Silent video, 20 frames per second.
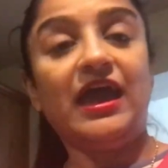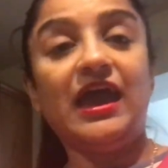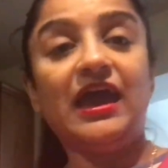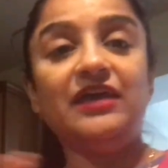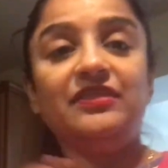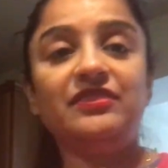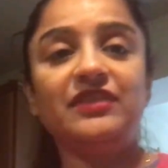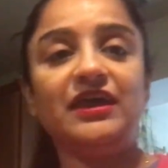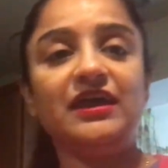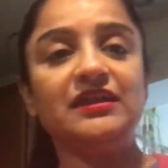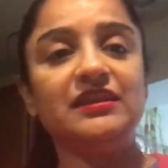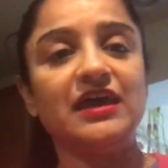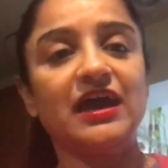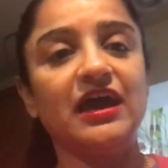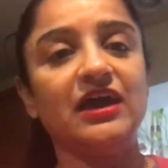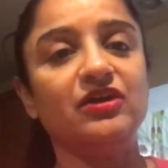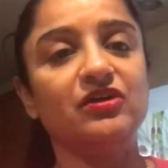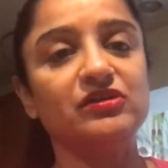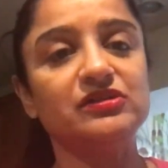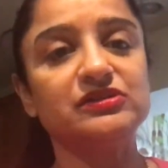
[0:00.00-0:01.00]
And then
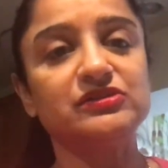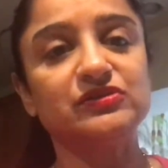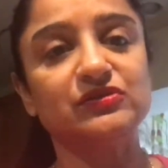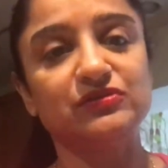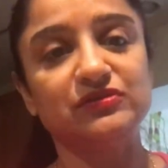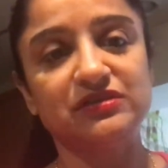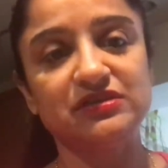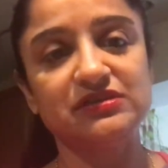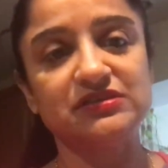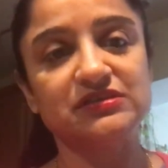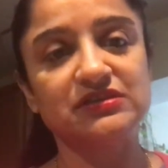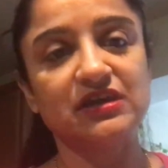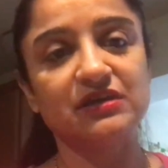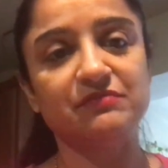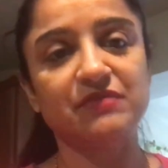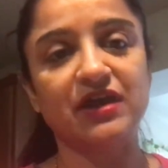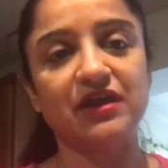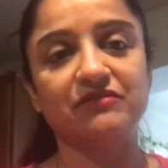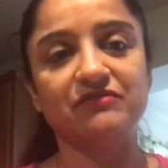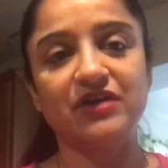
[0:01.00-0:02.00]
I also, this
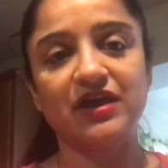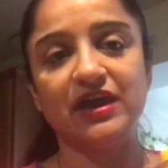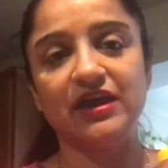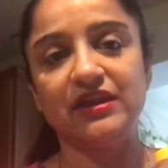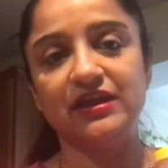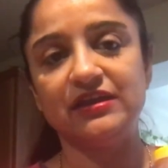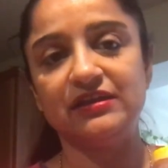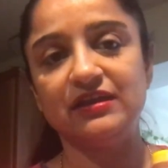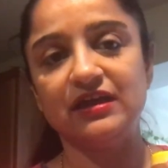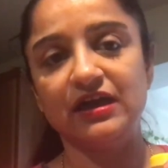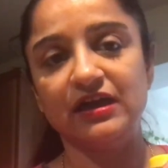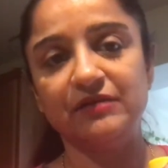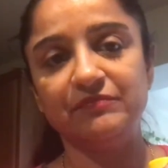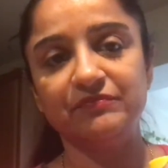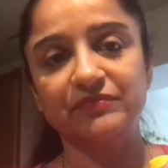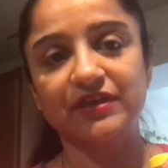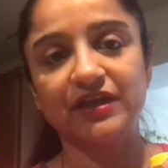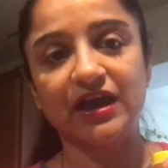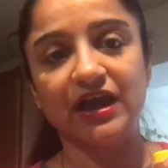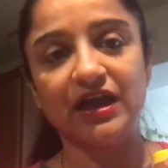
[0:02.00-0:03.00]
time I have added
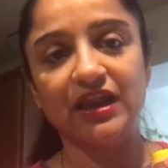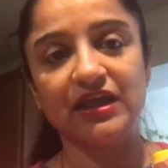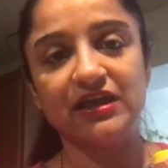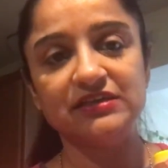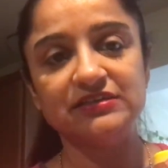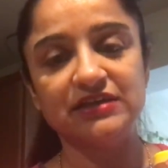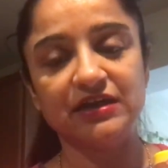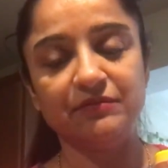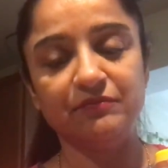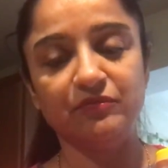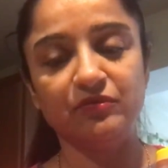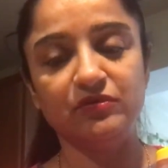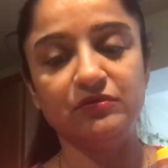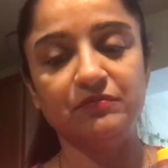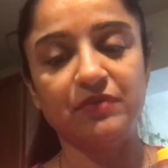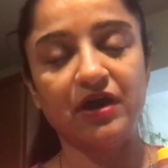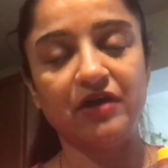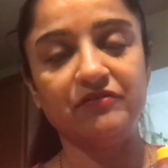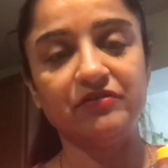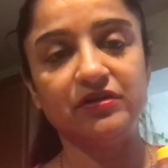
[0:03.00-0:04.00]
Kala Jamun
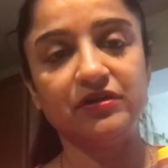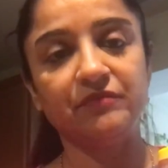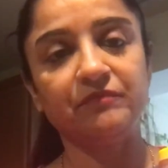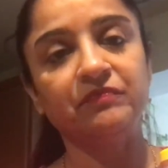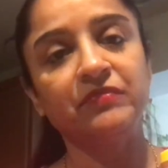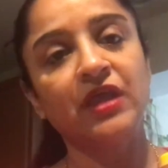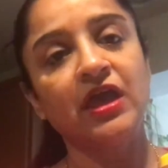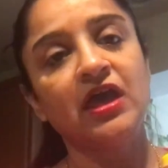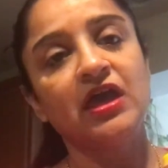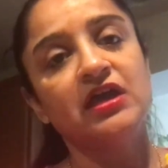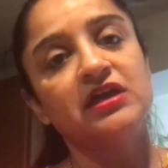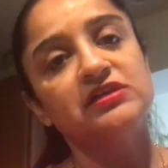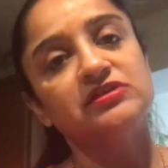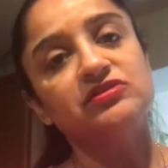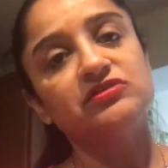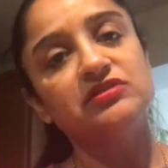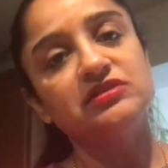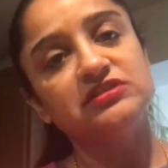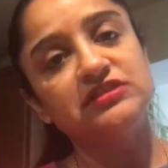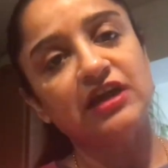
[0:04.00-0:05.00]
powder.
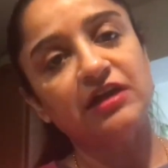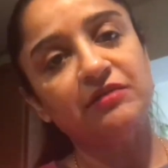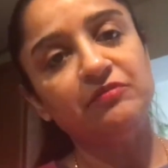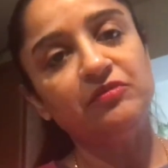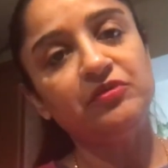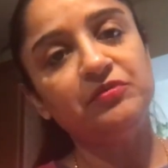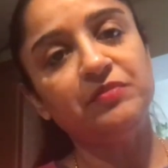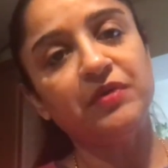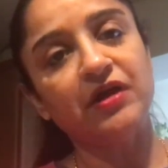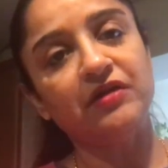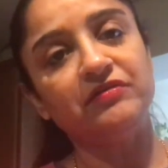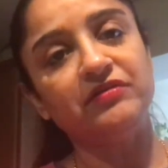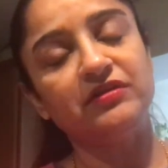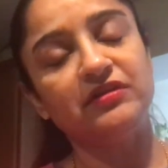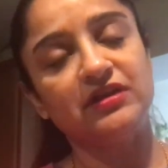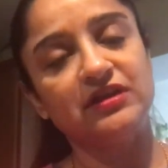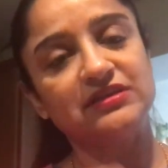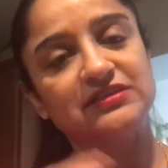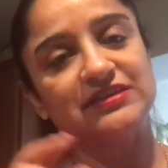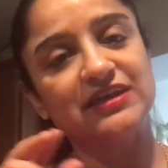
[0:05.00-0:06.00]
So the Jamun powder
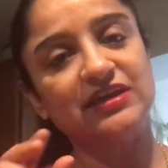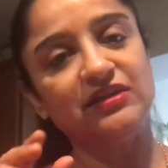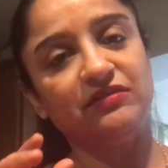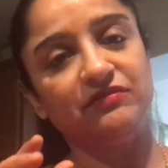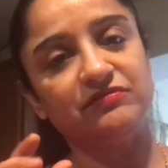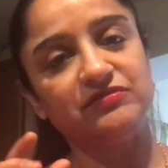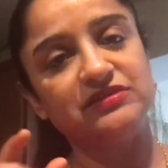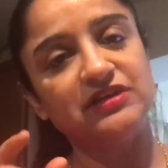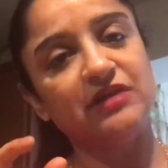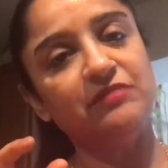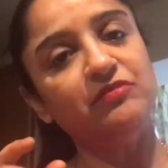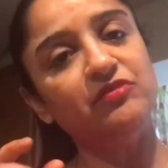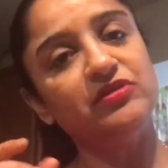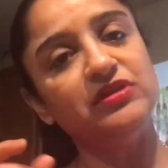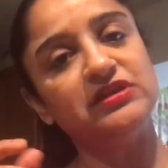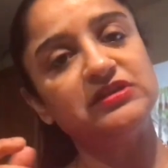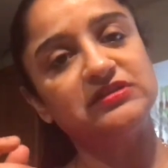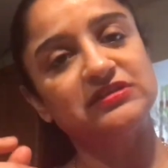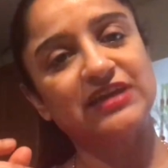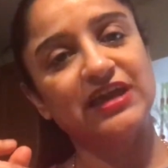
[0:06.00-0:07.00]
is Jamun
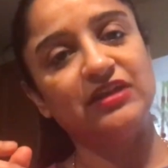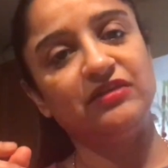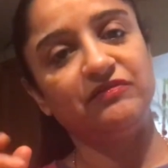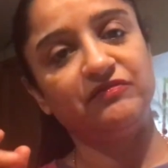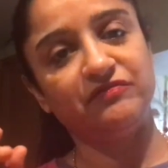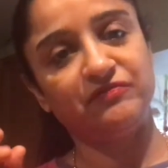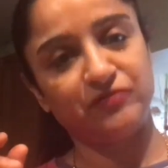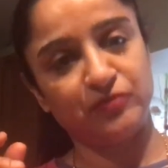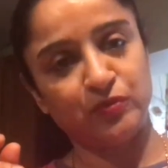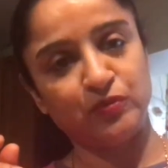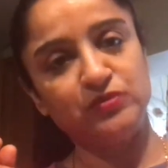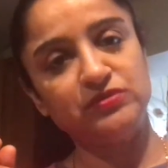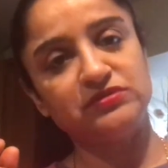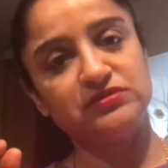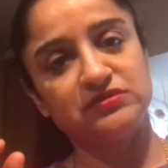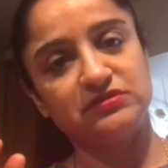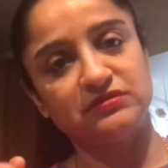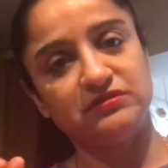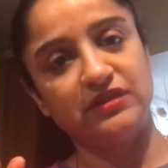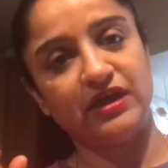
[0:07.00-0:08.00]
is kind of
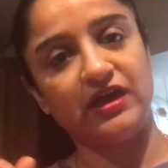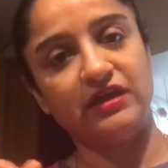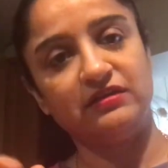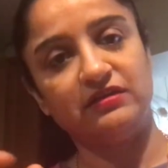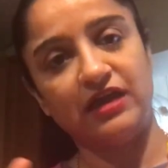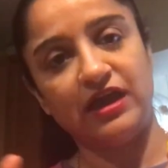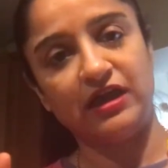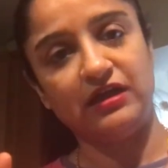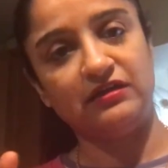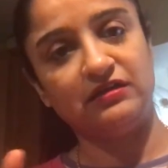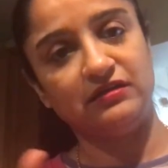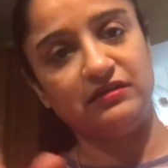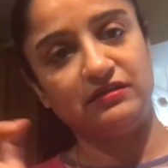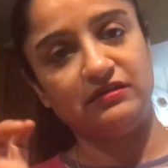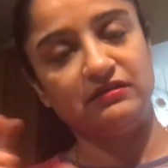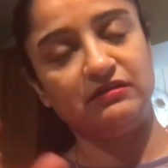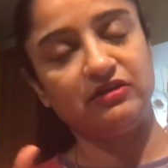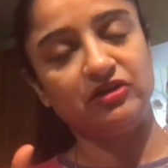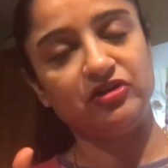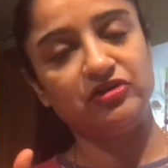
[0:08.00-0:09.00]
fruits that
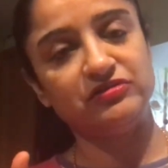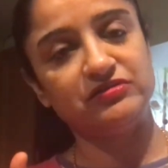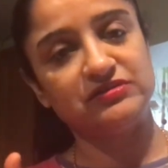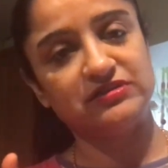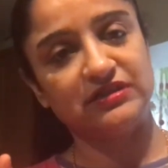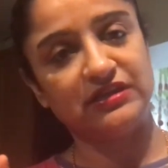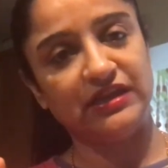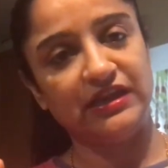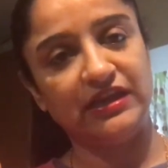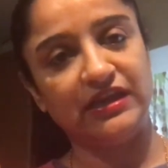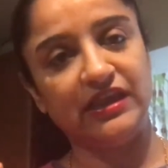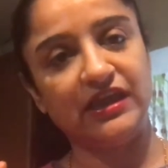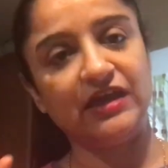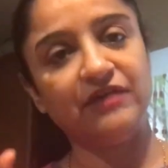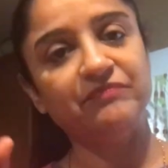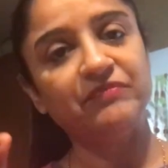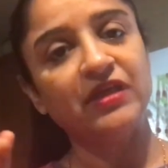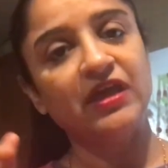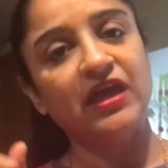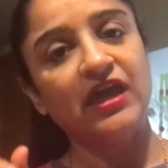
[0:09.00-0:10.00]
occurs in
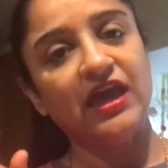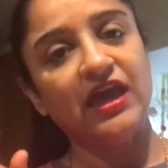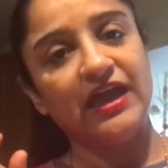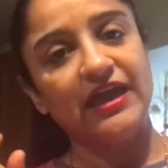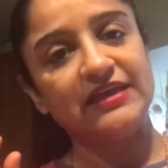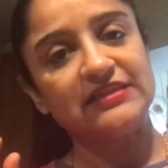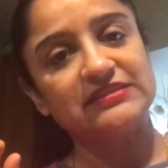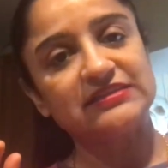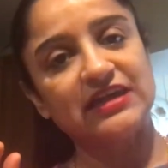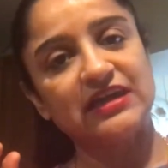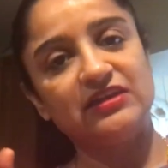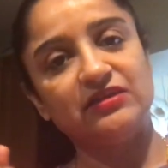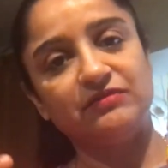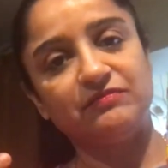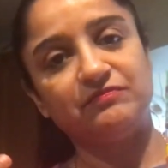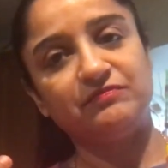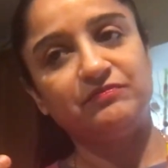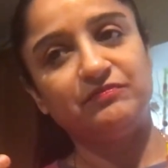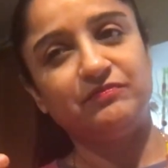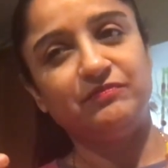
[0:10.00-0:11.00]
India. It's kind of
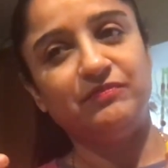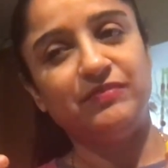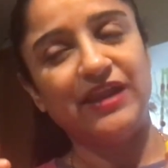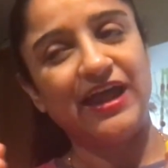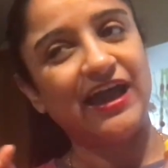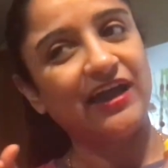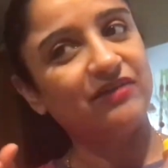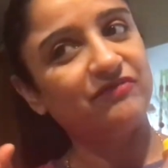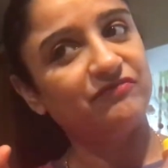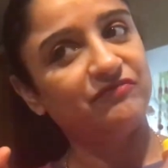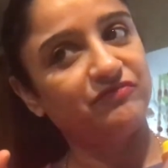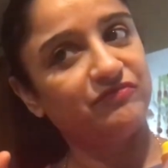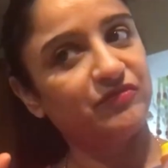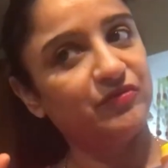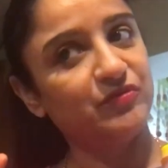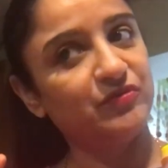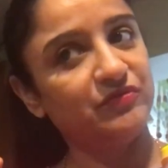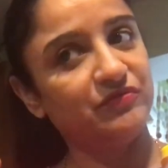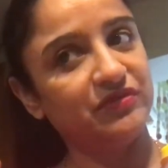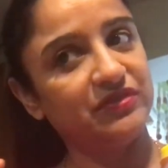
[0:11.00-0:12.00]
black
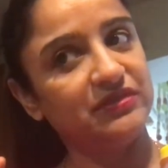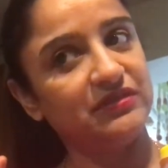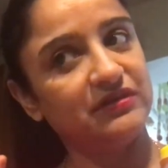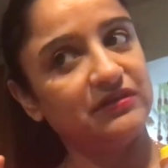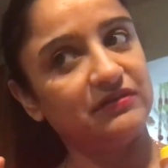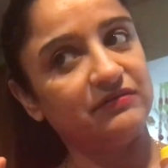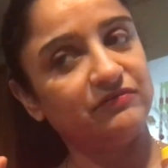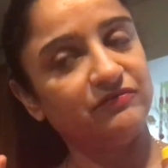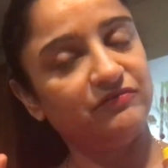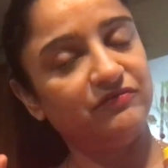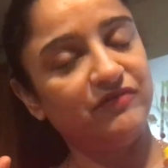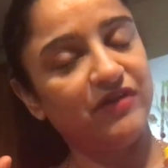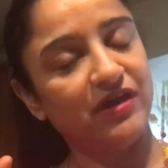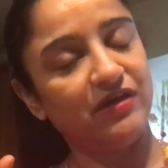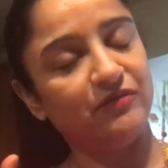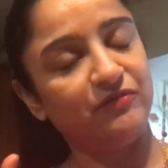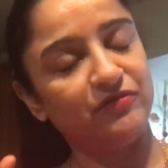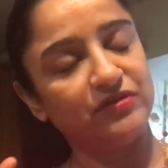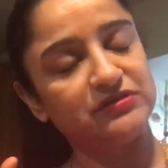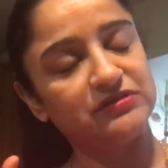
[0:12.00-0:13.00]
food with
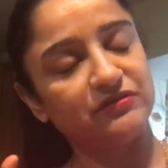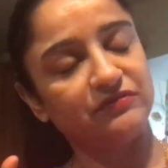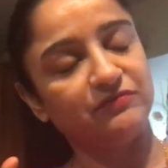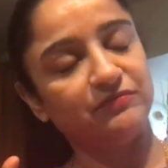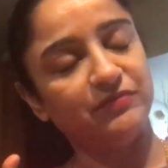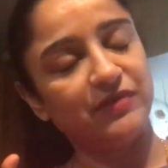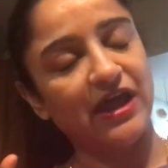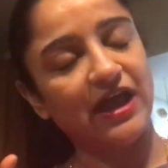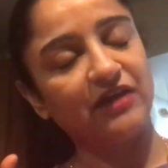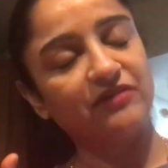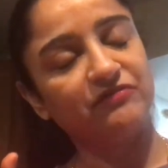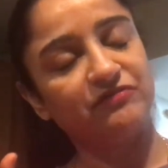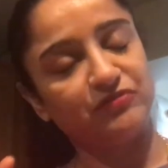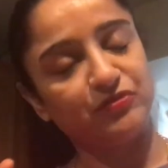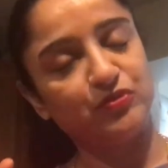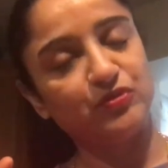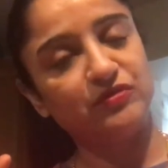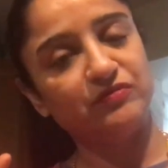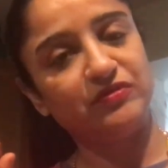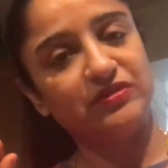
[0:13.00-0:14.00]
it's a black
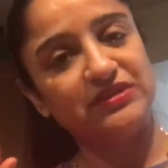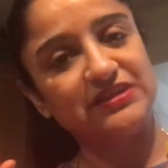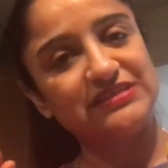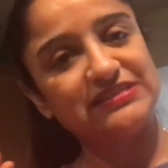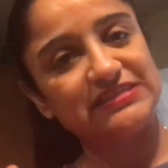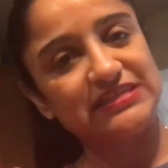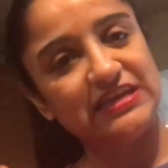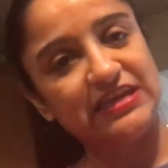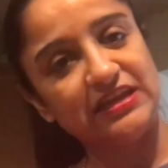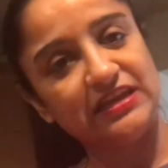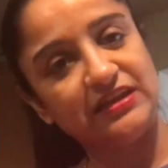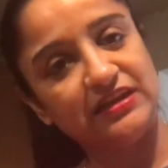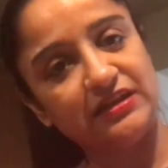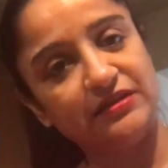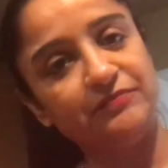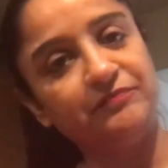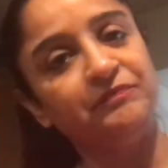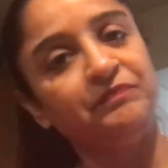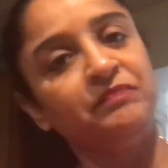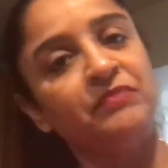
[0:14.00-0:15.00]
fruit with the seed in
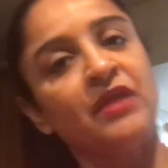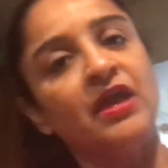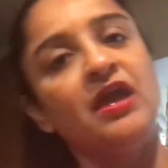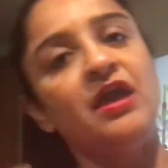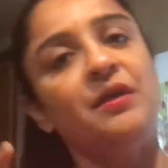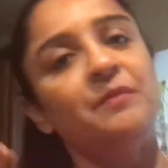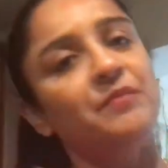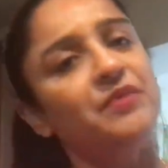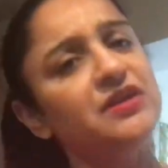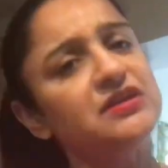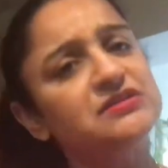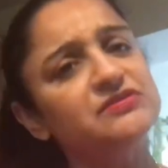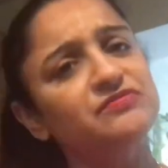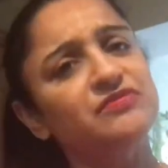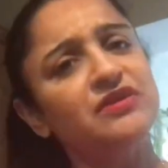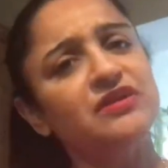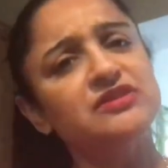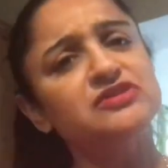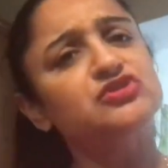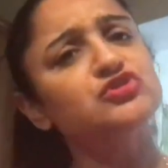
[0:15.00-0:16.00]
it. But
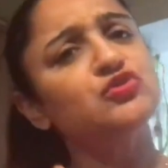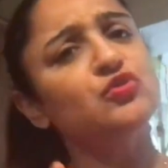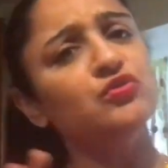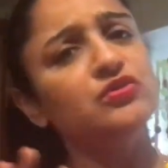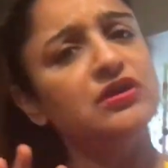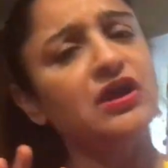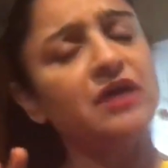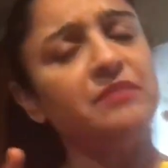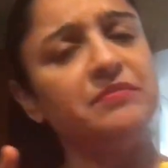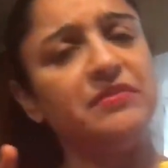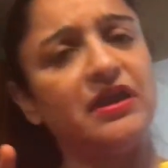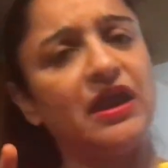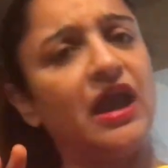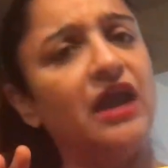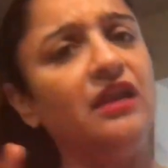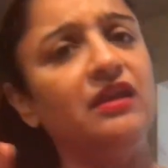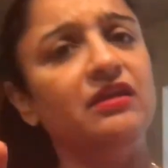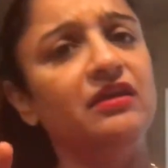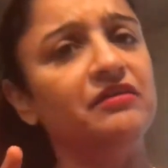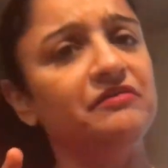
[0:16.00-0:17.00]
it's so yummy.
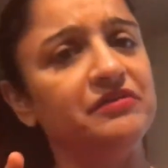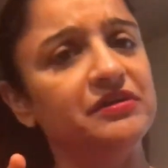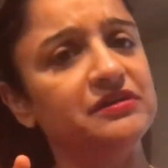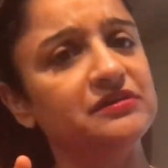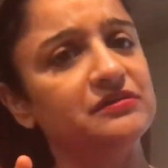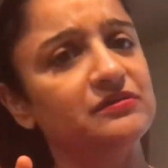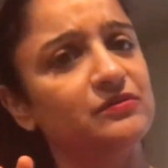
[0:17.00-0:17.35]
I love it.